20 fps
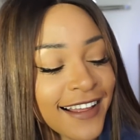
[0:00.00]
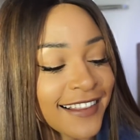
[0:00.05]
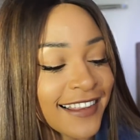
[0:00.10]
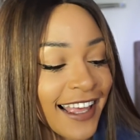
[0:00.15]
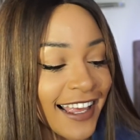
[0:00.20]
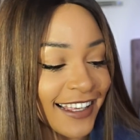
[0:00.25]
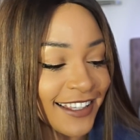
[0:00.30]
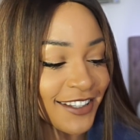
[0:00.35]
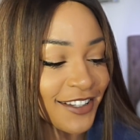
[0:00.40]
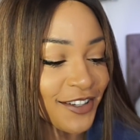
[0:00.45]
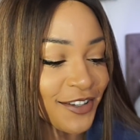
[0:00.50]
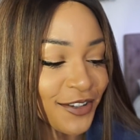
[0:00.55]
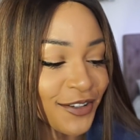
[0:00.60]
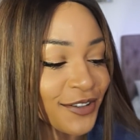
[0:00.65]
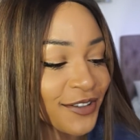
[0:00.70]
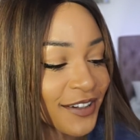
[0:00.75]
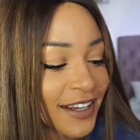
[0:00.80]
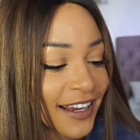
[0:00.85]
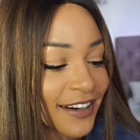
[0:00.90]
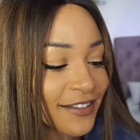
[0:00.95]
Thank
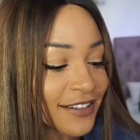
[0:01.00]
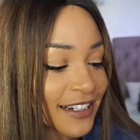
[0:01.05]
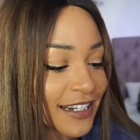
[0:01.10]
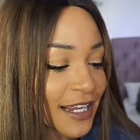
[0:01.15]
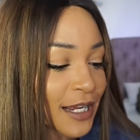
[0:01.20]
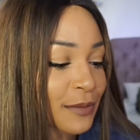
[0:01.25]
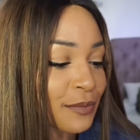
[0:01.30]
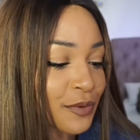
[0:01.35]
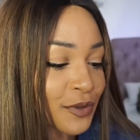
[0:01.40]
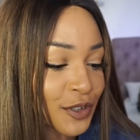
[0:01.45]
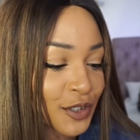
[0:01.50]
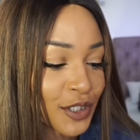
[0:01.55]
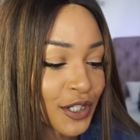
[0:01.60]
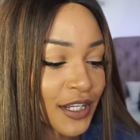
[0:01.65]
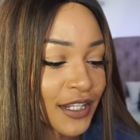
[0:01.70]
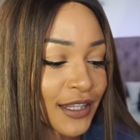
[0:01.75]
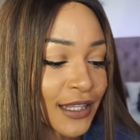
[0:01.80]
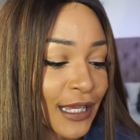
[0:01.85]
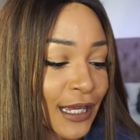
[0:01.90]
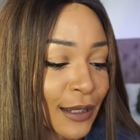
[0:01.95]
you. I really
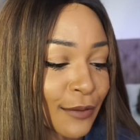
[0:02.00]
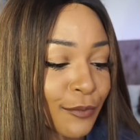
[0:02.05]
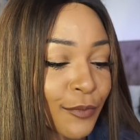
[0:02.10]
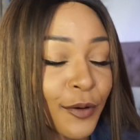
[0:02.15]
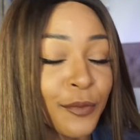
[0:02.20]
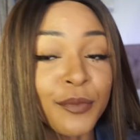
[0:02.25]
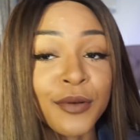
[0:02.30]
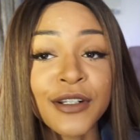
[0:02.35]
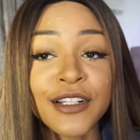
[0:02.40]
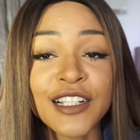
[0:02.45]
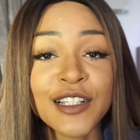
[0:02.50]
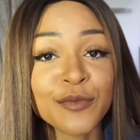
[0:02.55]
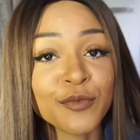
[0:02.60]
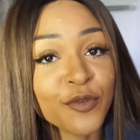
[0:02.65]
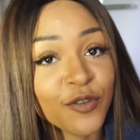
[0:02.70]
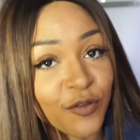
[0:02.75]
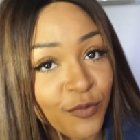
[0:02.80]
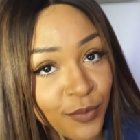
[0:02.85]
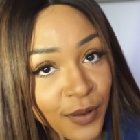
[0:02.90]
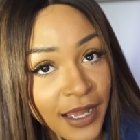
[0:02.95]
appreciate that. But please
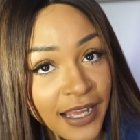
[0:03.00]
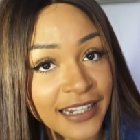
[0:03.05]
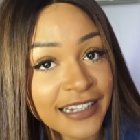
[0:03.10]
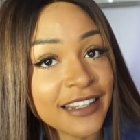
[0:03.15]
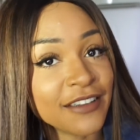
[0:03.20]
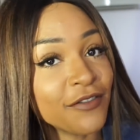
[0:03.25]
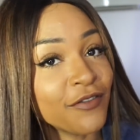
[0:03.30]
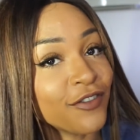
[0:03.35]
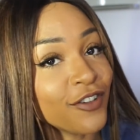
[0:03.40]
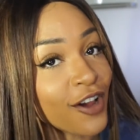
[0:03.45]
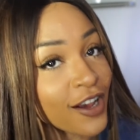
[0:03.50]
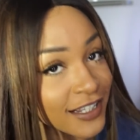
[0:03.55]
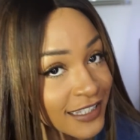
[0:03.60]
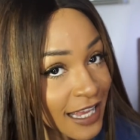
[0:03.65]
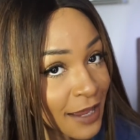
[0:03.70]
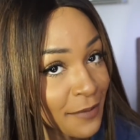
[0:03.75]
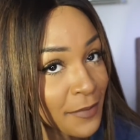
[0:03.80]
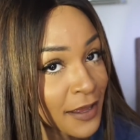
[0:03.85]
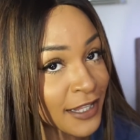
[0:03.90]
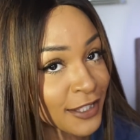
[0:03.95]
move back. The
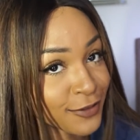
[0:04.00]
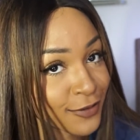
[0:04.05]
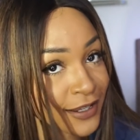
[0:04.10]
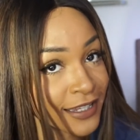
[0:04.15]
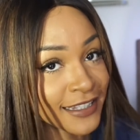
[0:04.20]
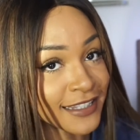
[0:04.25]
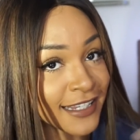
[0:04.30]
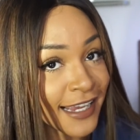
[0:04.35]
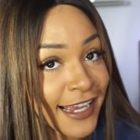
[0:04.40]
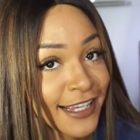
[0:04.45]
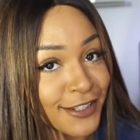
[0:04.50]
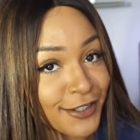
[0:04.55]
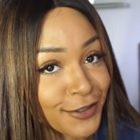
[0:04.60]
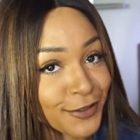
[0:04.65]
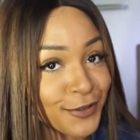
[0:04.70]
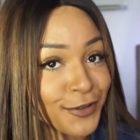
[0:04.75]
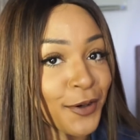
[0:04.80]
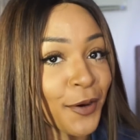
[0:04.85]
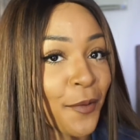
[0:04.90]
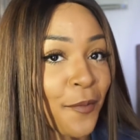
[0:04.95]
vlogs are meant to entice you
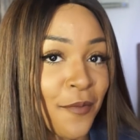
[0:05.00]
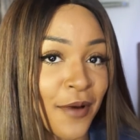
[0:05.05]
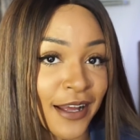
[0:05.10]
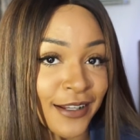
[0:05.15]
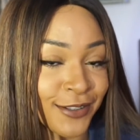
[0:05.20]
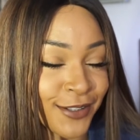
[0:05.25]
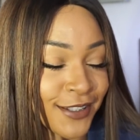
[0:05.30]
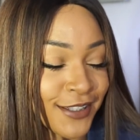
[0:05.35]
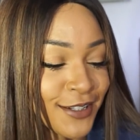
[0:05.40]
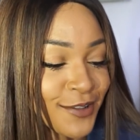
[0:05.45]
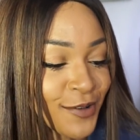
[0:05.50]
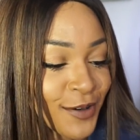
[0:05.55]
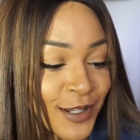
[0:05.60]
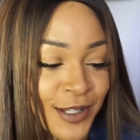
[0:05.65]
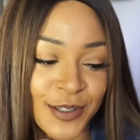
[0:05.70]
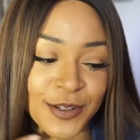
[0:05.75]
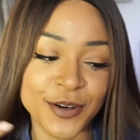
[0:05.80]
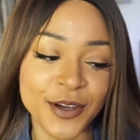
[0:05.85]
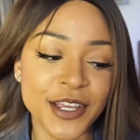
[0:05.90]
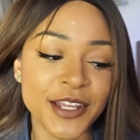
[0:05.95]
to come back to see
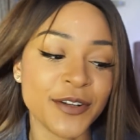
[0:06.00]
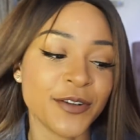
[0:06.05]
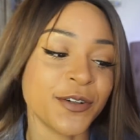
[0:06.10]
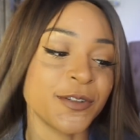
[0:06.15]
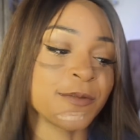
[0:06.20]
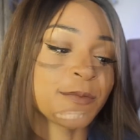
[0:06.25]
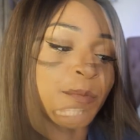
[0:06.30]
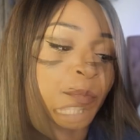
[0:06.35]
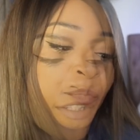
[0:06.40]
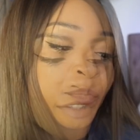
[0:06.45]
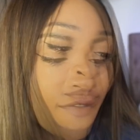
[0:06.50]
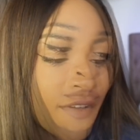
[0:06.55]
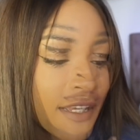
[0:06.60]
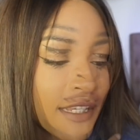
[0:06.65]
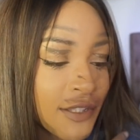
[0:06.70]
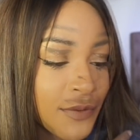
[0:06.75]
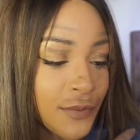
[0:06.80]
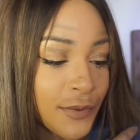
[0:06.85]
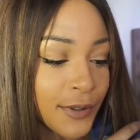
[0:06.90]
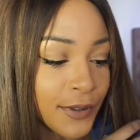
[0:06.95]
what's going on.
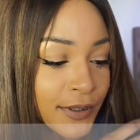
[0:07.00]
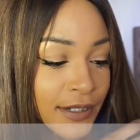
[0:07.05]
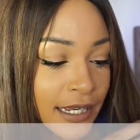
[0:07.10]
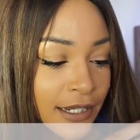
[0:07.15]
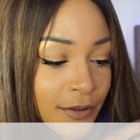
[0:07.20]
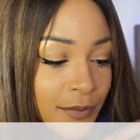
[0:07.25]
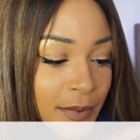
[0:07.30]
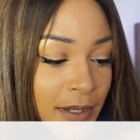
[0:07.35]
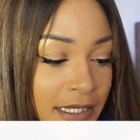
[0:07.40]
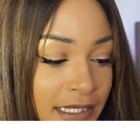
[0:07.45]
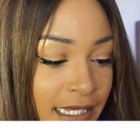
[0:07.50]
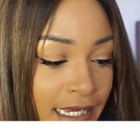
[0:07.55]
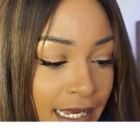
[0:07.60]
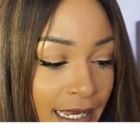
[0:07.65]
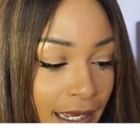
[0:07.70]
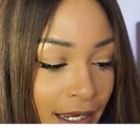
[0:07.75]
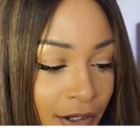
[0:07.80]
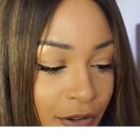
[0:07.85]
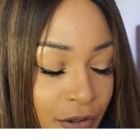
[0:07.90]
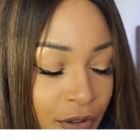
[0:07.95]
Sylvia's world. Akubeze,
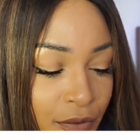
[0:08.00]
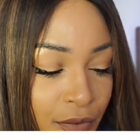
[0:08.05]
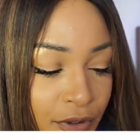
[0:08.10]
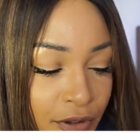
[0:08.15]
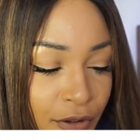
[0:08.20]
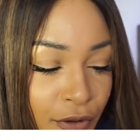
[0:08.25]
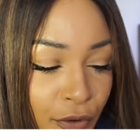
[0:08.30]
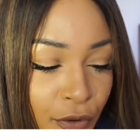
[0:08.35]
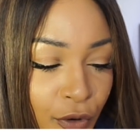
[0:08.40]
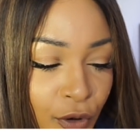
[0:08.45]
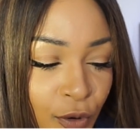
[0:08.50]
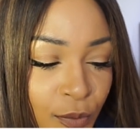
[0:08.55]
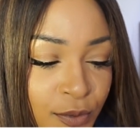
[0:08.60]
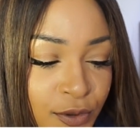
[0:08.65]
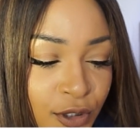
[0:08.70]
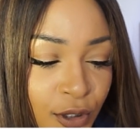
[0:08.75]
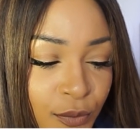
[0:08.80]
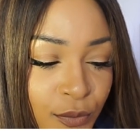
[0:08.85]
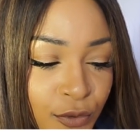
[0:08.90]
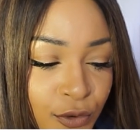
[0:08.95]
I agree with your hope.
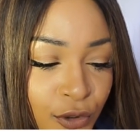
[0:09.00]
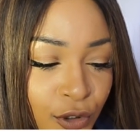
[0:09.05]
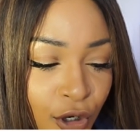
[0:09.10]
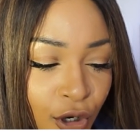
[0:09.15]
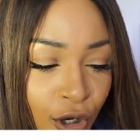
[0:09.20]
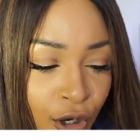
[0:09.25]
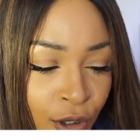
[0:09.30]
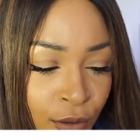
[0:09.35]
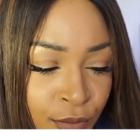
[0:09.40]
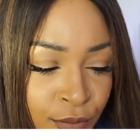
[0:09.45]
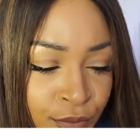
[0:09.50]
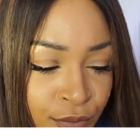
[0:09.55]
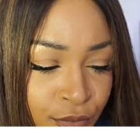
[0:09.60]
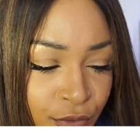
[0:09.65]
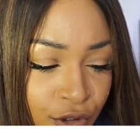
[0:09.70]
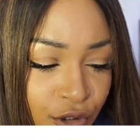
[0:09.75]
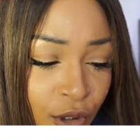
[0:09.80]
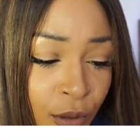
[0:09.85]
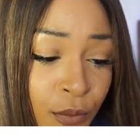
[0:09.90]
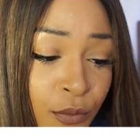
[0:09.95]
Some will come,
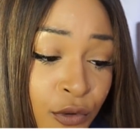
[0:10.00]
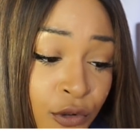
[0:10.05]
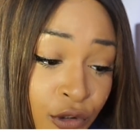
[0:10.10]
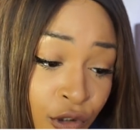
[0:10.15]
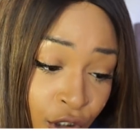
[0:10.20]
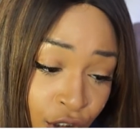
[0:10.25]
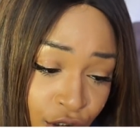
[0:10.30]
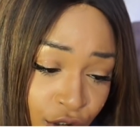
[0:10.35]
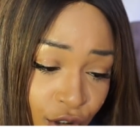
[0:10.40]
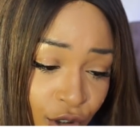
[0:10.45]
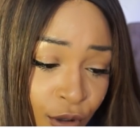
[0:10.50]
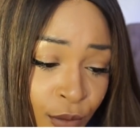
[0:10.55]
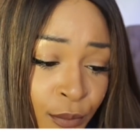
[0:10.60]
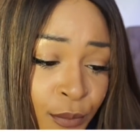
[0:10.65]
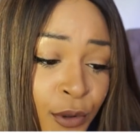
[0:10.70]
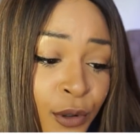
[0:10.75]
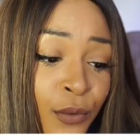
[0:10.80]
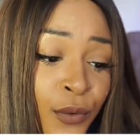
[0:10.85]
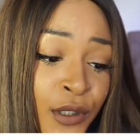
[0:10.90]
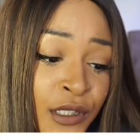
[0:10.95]
some will not
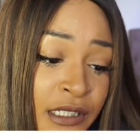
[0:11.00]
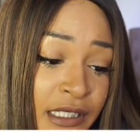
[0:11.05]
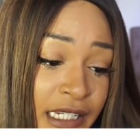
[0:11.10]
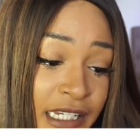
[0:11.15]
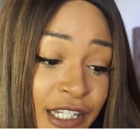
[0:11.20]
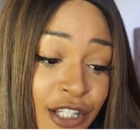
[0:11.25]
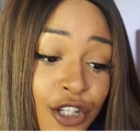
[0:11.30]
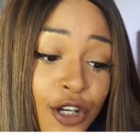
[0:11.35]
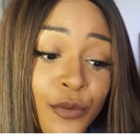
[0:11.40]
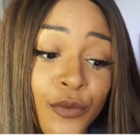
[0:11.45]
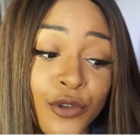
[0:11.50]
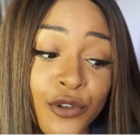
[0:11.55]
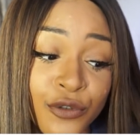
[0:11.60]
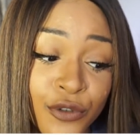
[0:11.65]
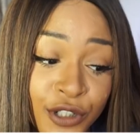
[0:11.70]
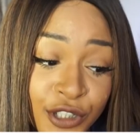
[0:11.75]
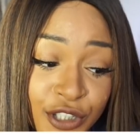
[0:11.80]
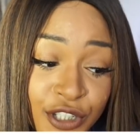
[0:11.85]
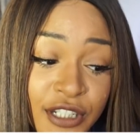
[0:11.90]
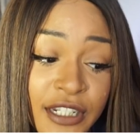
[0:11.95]
come. But one day, some will
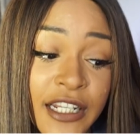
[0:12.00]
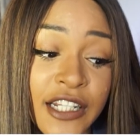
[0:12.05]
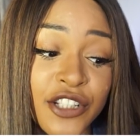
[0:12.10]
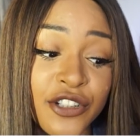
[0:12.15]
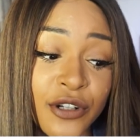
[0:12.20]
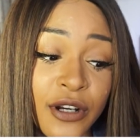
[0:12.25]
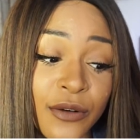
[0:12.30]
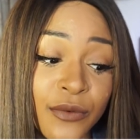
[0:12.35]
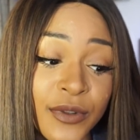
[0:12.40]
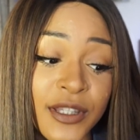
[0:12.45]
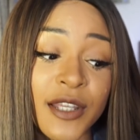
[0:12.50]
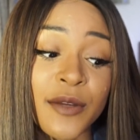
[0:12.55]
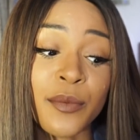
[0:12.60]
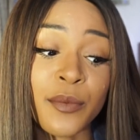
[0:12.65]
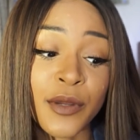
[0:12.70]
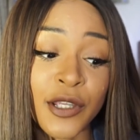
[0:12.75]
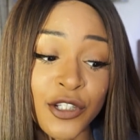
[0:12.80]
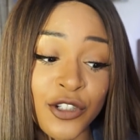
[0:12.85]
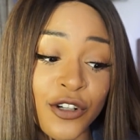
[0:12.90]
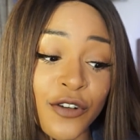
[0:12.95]
run to Nigeria with a
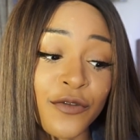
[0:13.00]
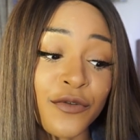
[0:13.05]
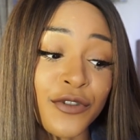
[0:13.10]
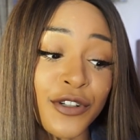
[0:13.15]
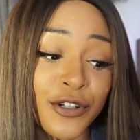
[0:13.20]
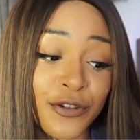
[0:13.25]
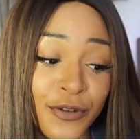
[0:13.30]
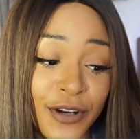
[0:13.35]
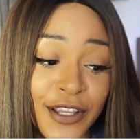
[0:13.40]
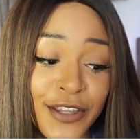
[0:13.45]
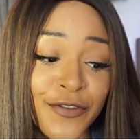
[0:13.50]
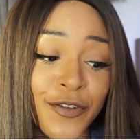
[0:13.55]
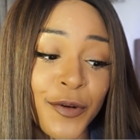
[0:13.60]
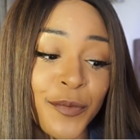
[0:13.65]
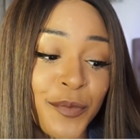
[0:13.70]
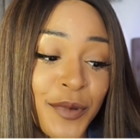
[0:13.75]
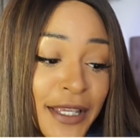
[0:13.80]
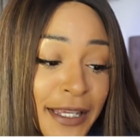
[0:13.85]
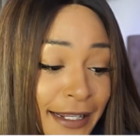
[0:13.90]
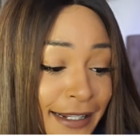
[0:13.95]
pinch of regret for
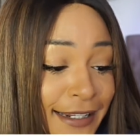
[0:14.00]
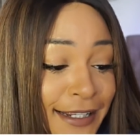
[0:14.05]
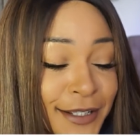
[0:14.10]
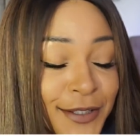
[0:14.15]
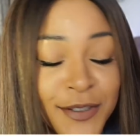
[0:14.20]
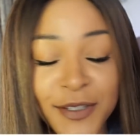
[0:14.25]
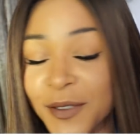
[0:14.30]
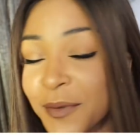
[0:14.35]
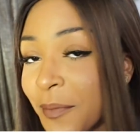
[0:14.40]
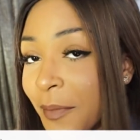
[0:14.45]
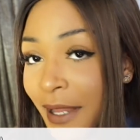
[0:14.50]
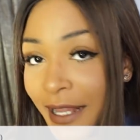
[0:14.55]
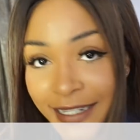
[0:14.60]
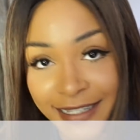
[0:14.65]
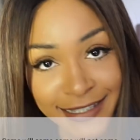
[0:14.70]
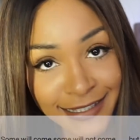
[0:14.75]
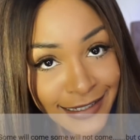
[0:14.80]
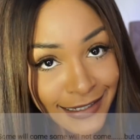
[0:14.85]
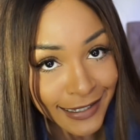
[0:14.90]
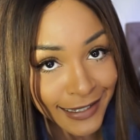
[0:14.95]
being late to the
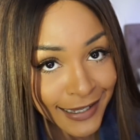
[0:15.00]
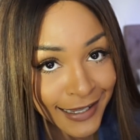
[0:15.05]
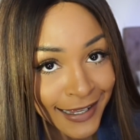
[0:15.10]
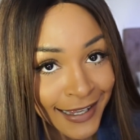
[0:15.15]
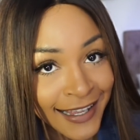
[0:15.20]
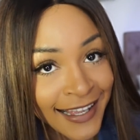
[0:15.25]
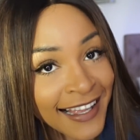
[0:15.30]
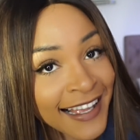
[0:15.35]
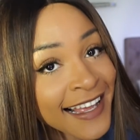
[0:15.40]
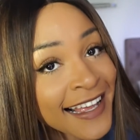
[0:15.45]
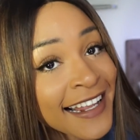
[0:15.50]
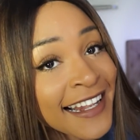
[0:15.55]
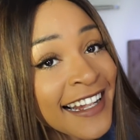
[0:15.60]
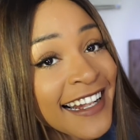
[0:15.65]
party. Nah,